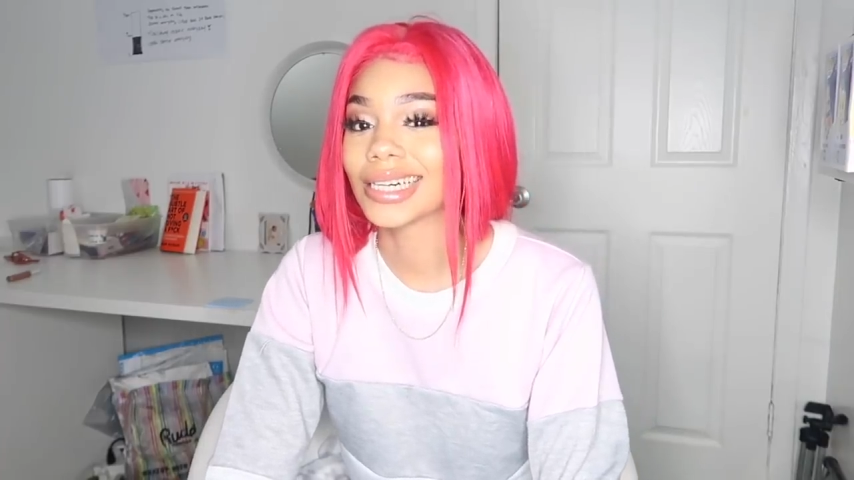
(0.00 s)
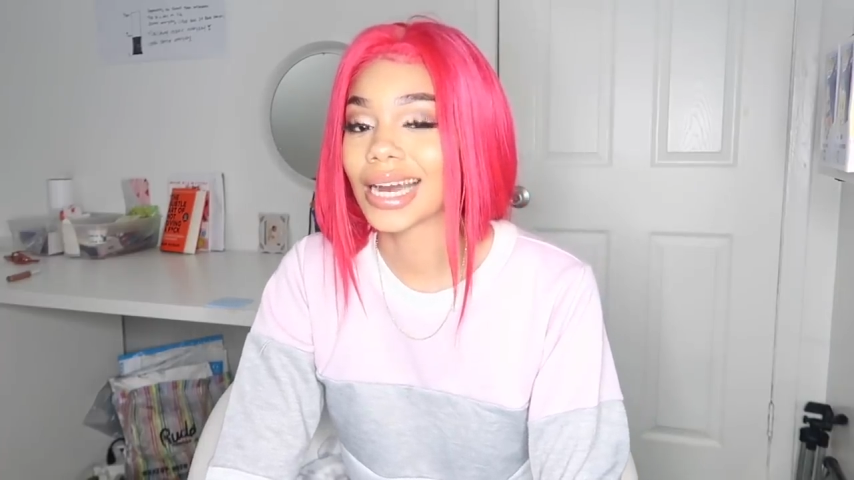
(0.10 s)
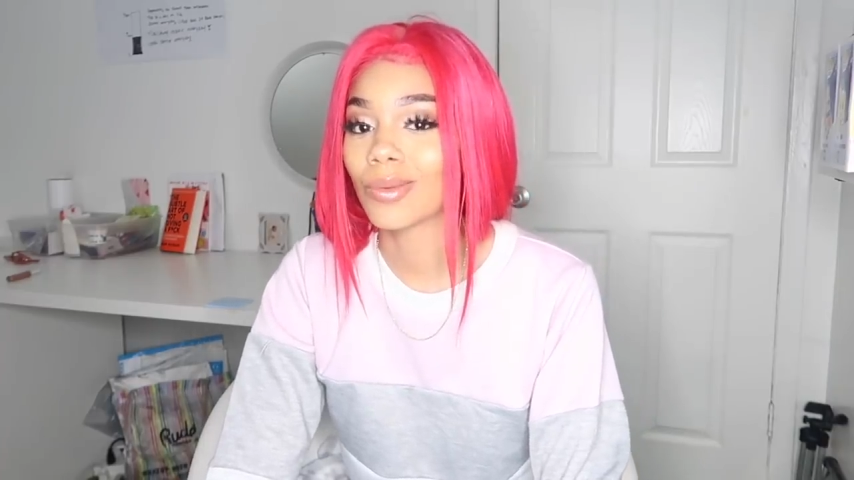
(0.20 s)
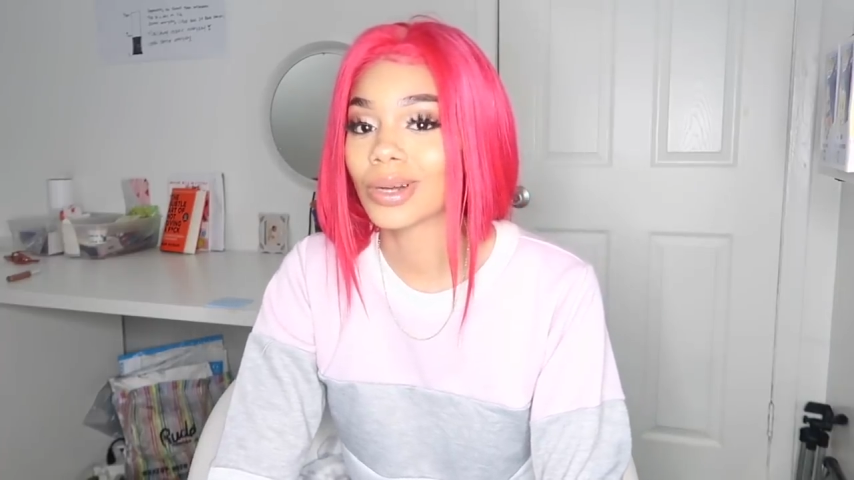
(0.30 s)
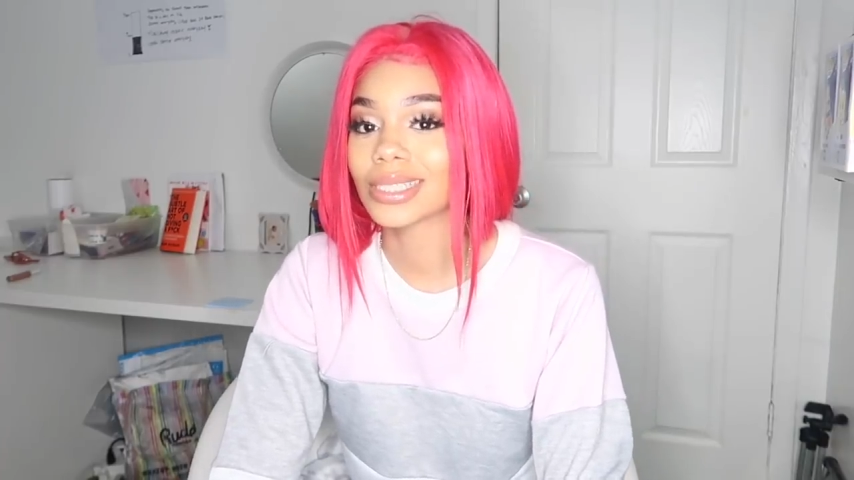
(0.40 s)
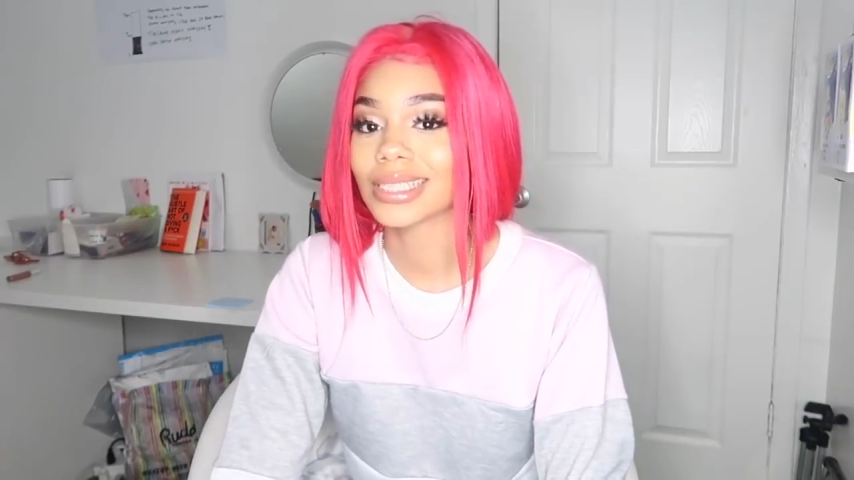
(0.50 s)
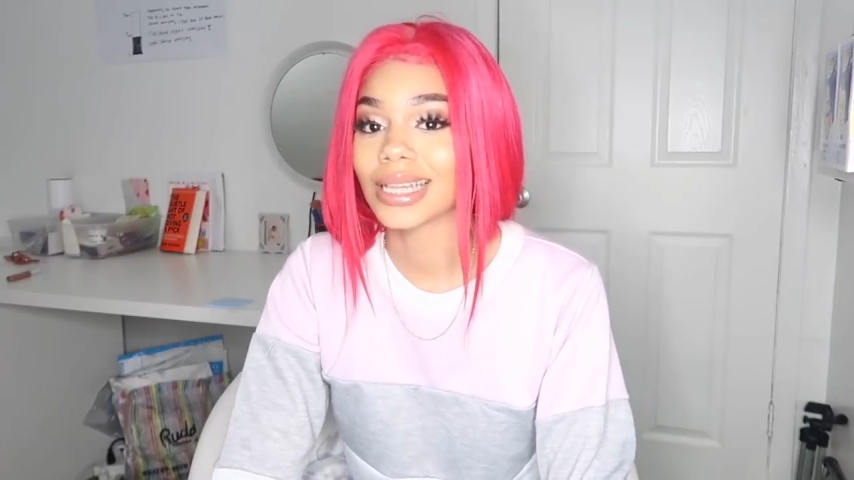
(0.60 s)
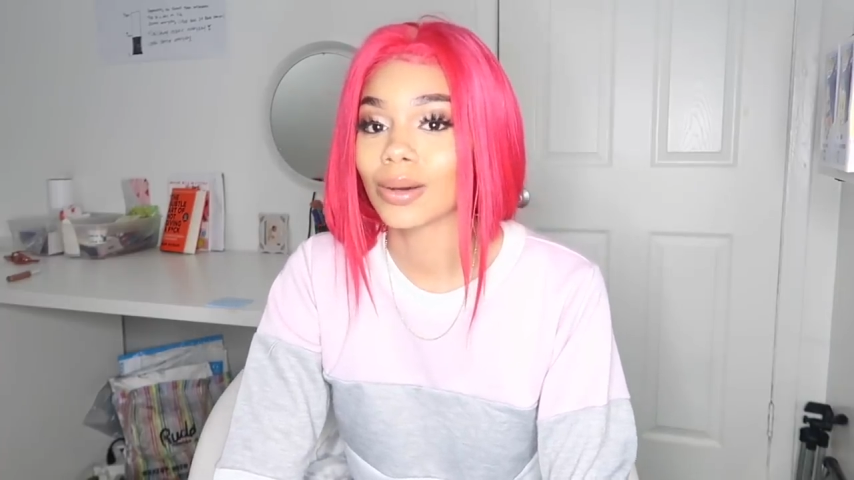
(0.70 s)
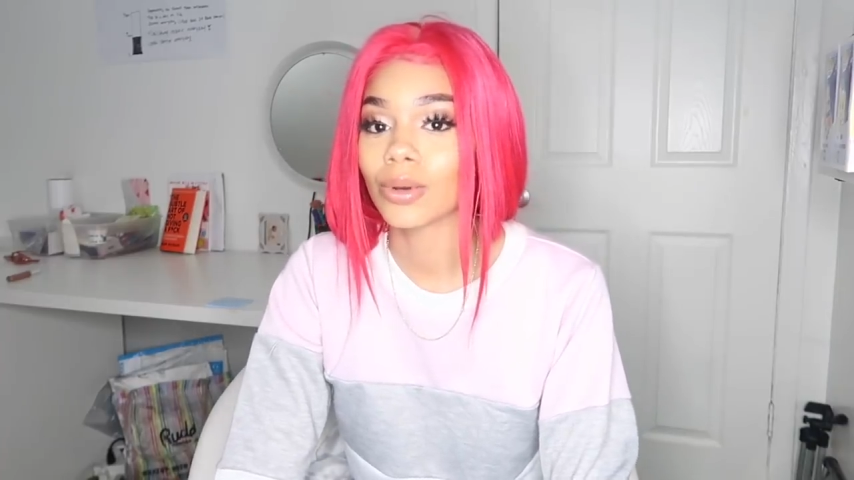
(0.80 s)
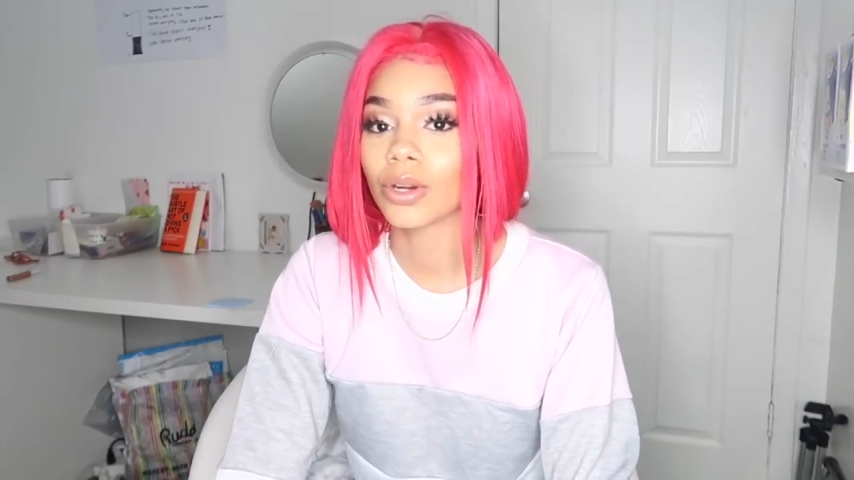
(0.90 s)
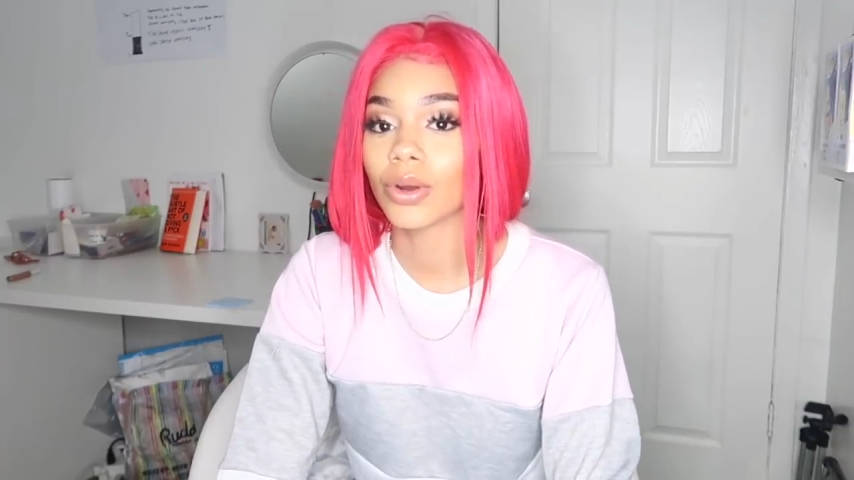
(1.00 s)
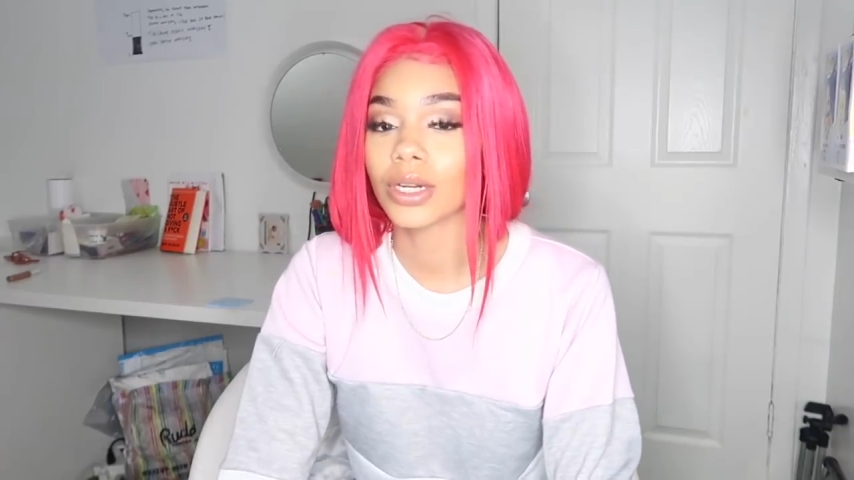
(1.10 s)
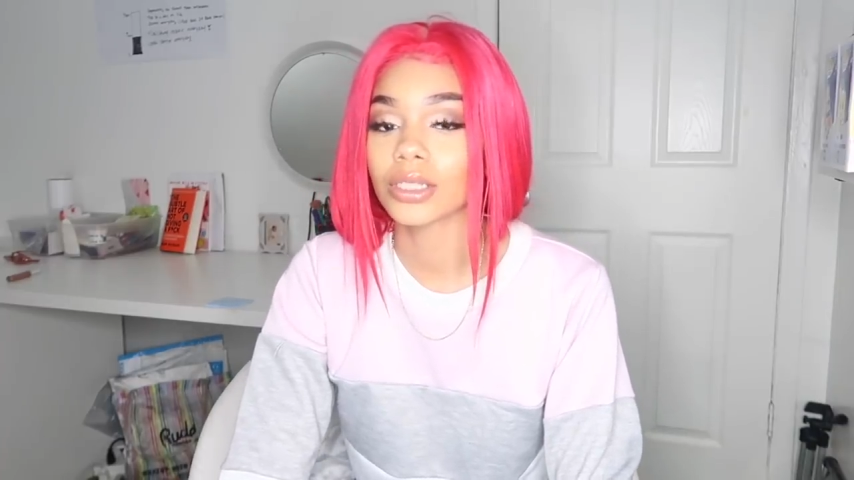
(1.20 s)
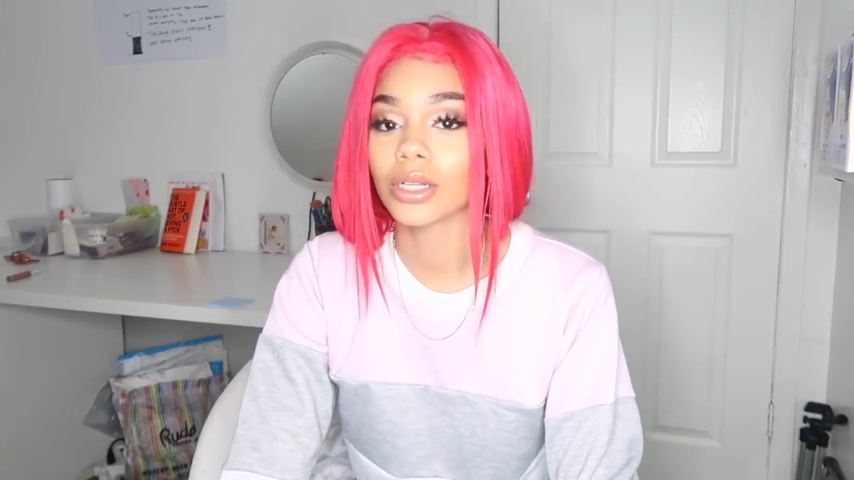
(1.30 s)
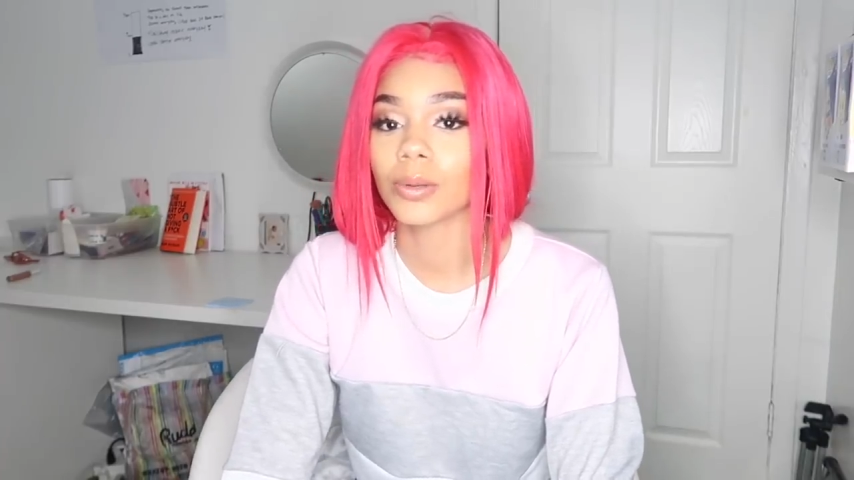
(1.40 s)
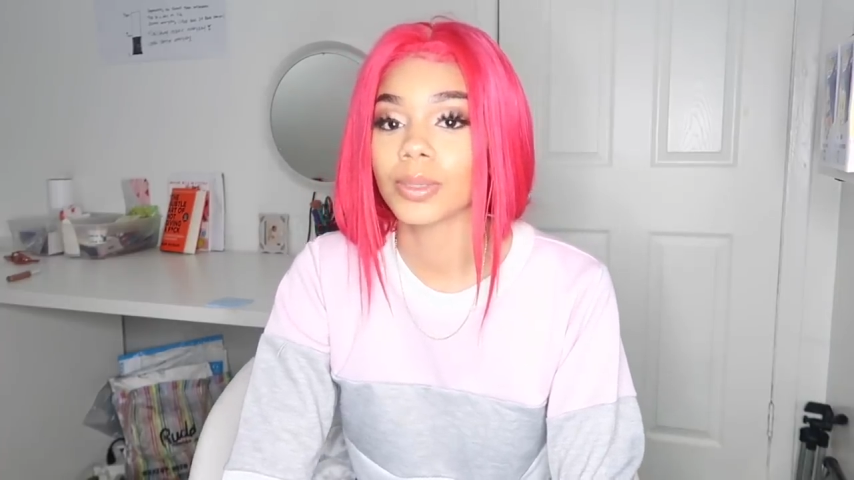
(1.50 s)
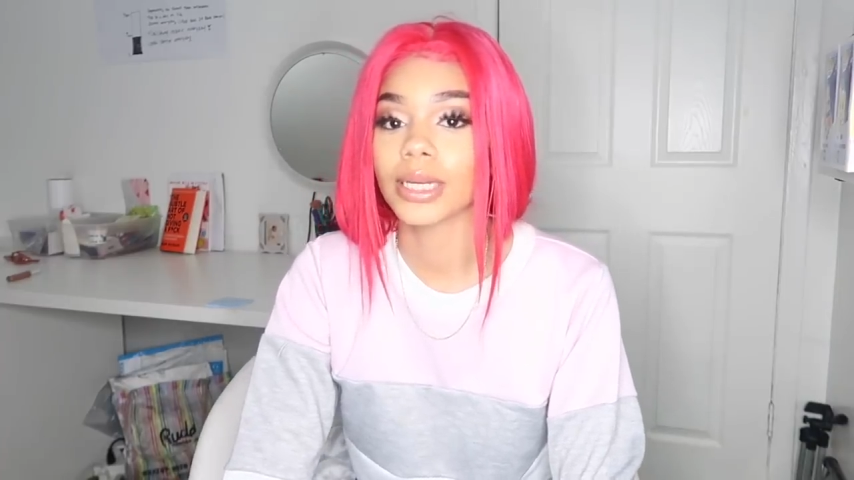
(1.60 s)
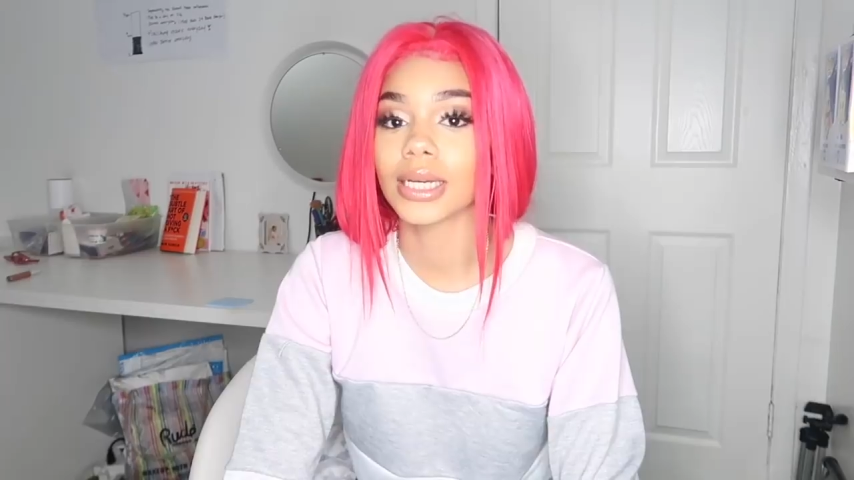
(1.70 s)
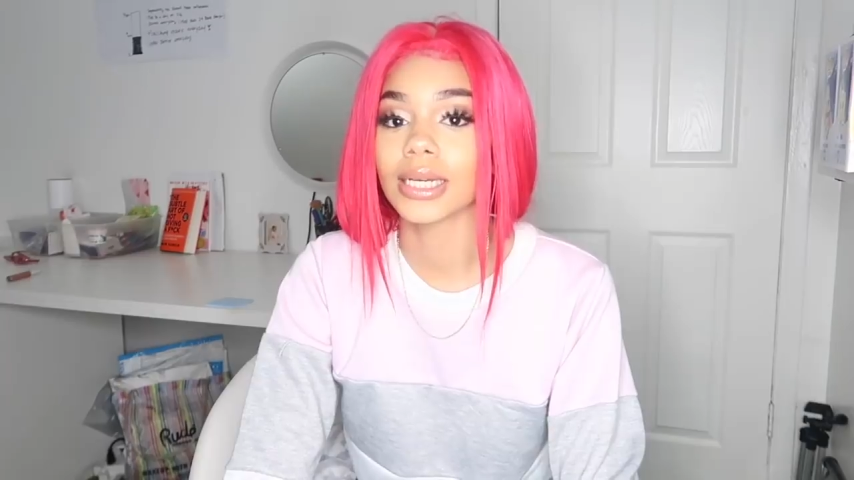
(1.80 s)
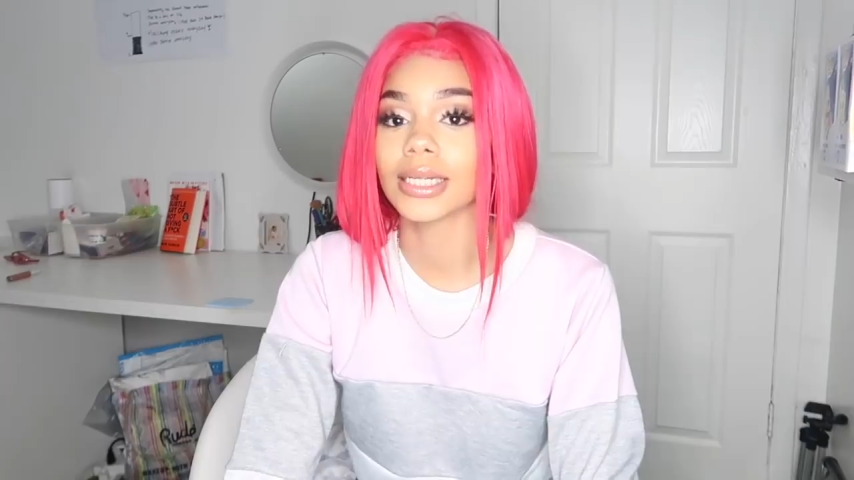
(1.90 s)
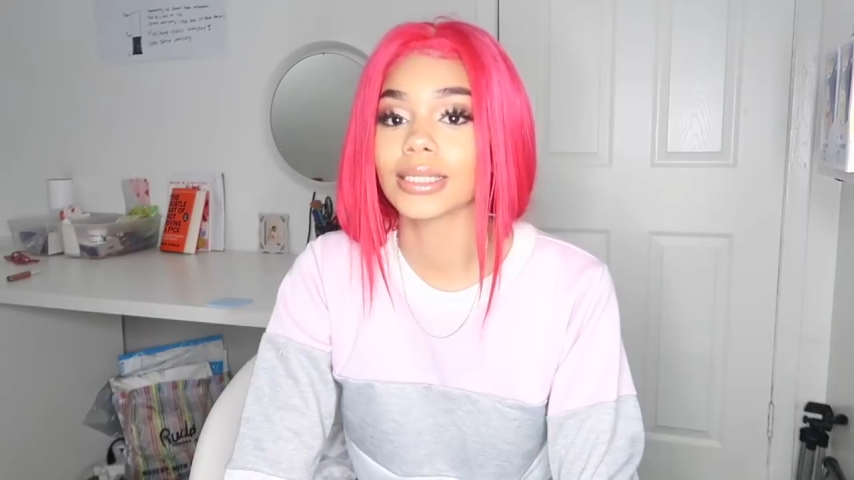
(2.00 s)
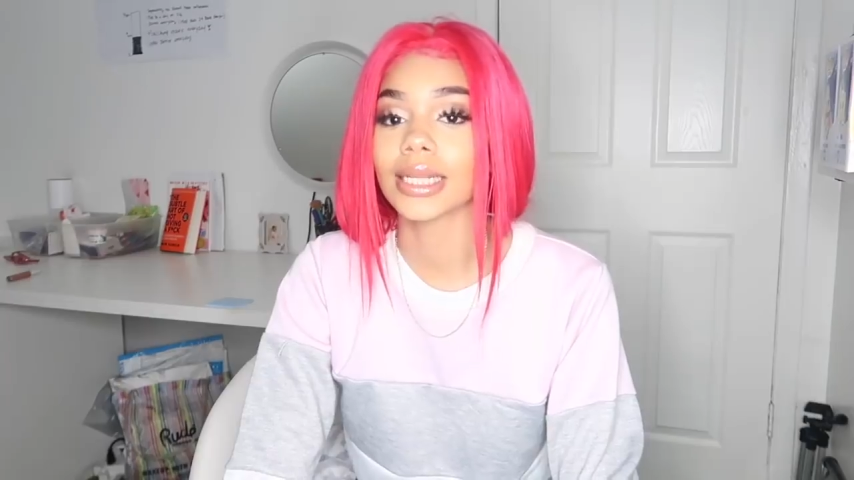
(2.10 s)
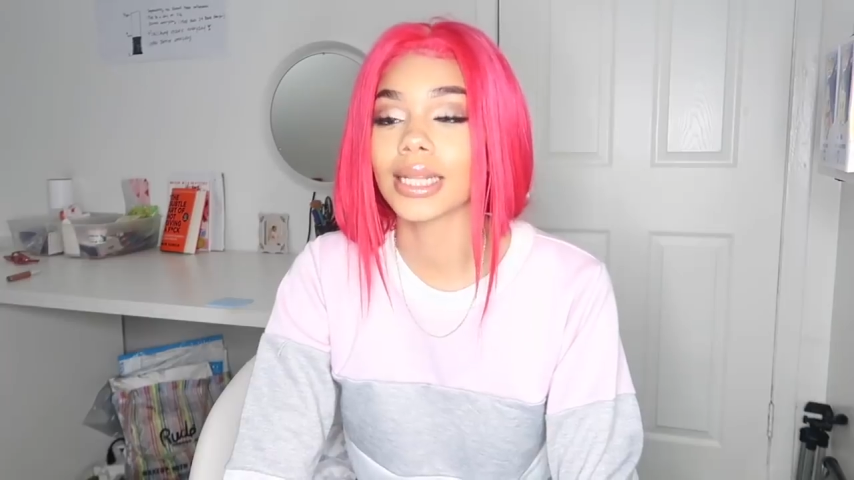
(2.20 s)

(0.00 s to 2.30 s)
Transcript: I want to say that with a grain of salt because